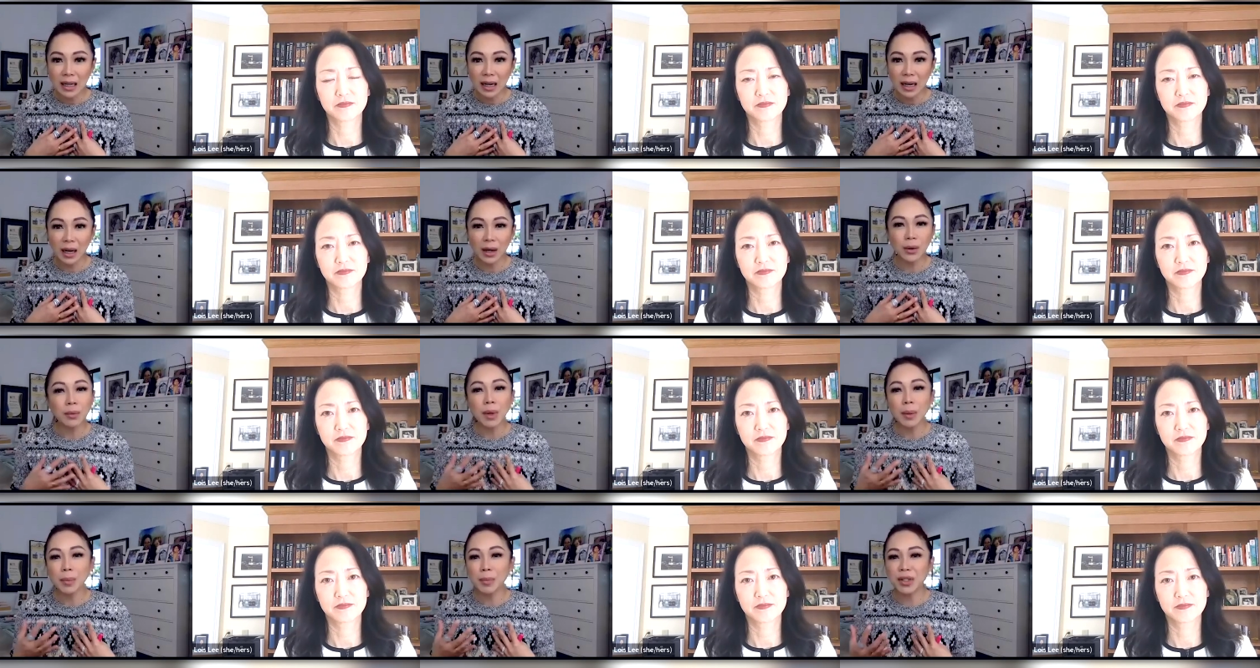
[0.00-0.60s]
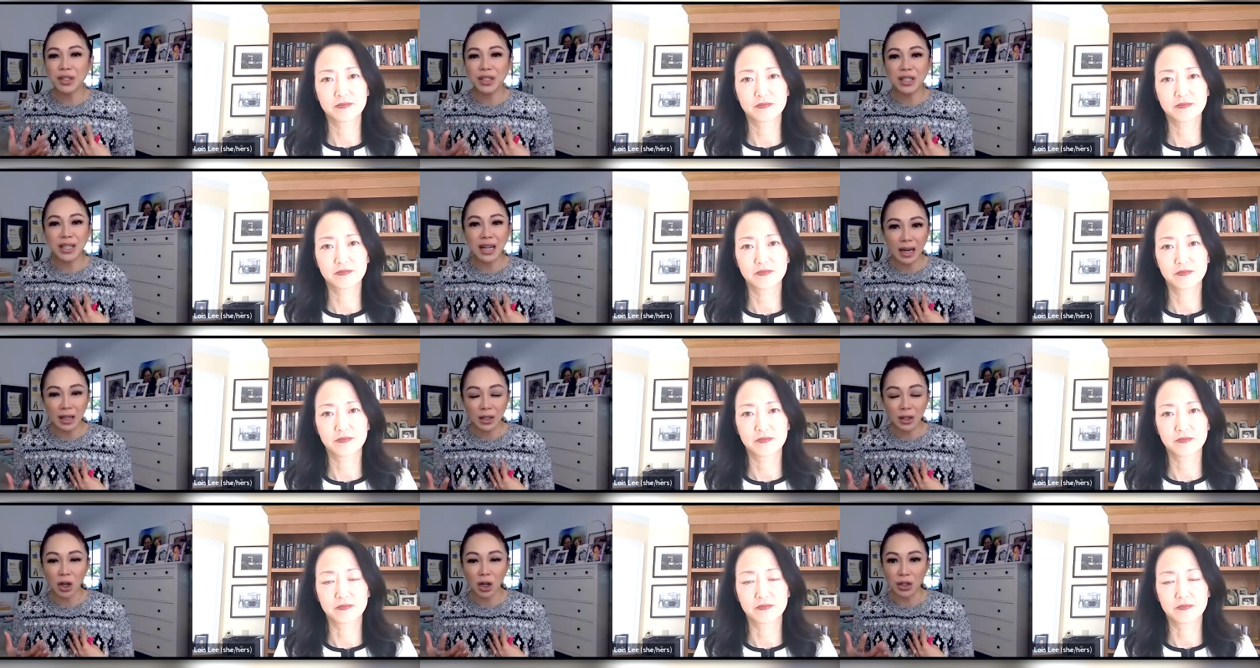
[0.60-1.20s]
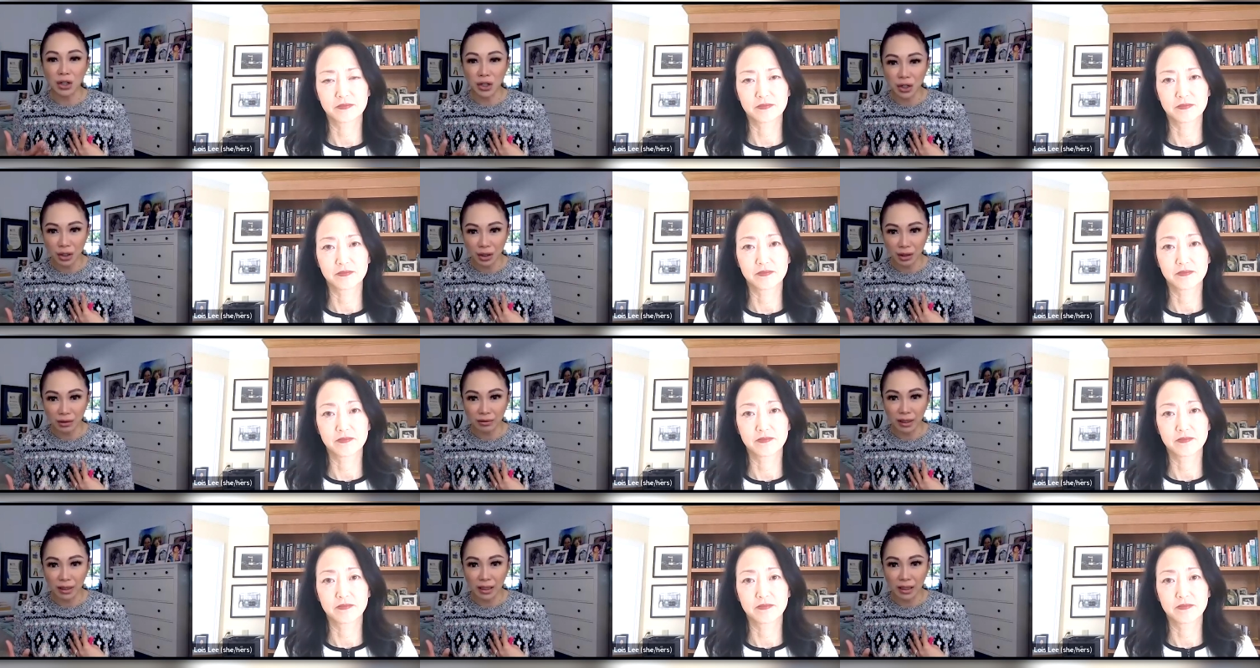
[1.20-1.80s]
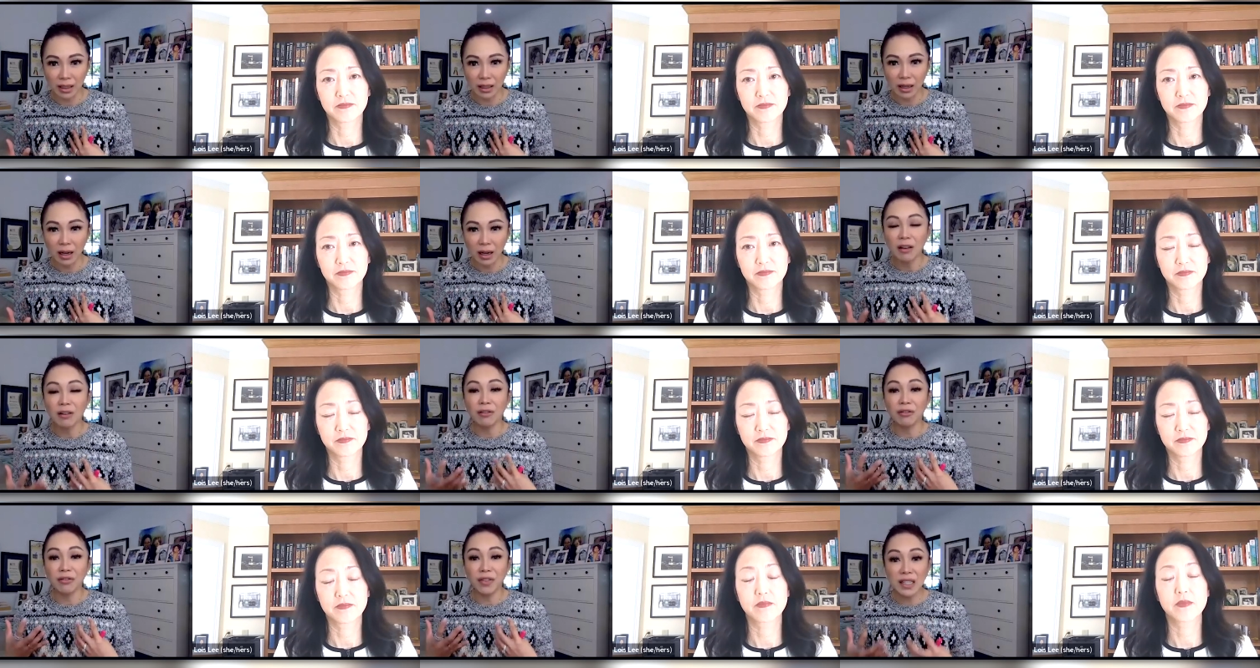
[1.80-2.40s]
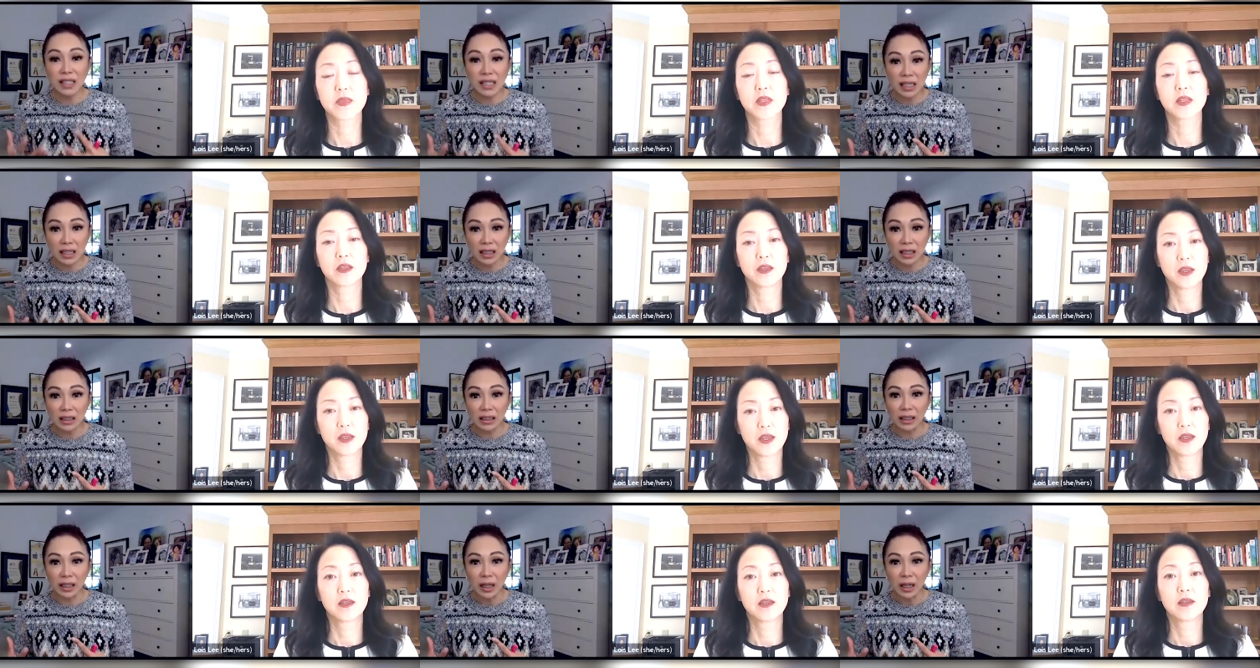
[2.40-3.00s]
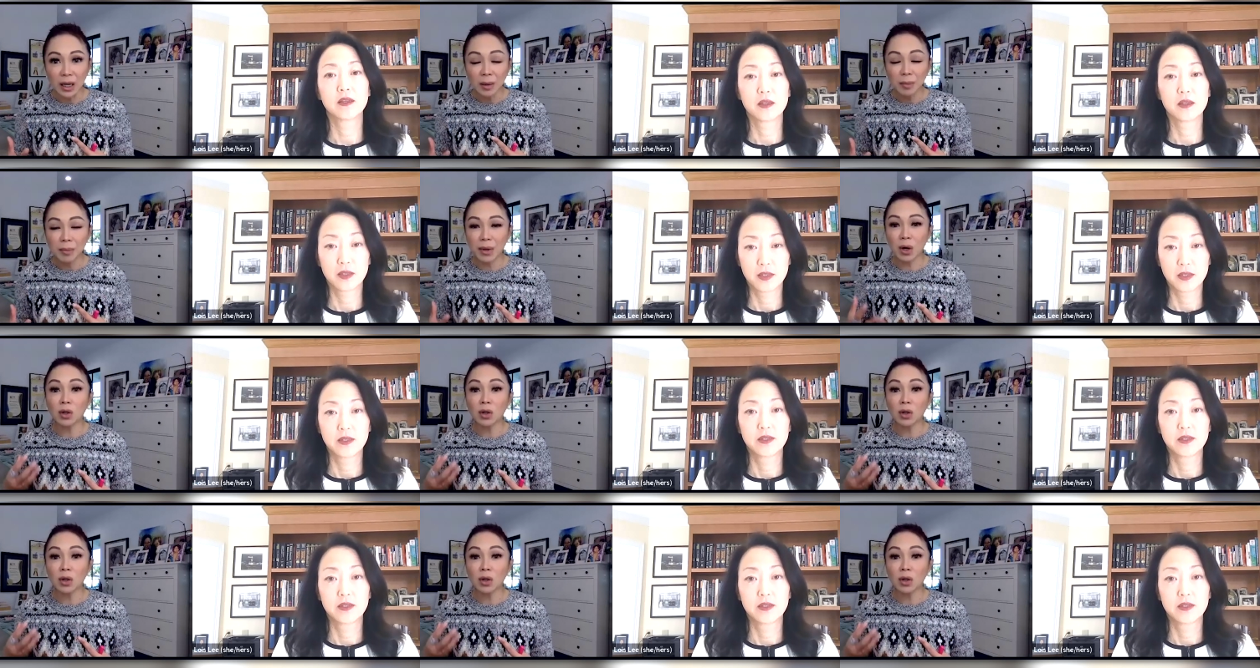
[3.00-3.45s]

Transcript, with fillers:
Speaker 1: how do we protect our children physically, but